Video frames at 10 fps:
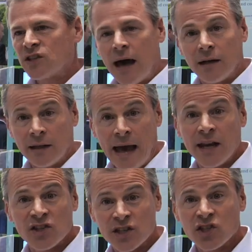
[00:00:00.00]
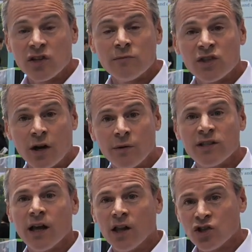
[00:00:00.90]
got lighting systems that are
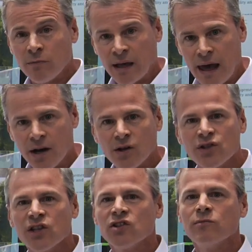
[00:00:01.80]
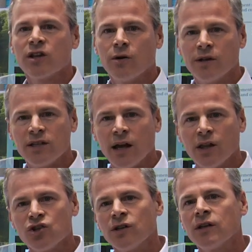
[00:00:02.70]
intelligent, mechanical systems that are
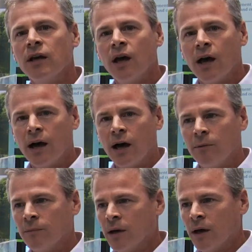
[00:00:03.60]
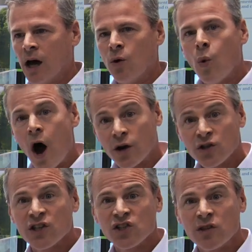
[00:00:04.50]
intelligent, um, uh, water
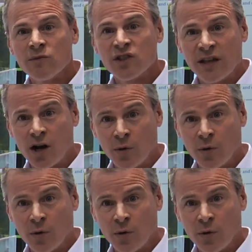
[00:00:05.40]
systems that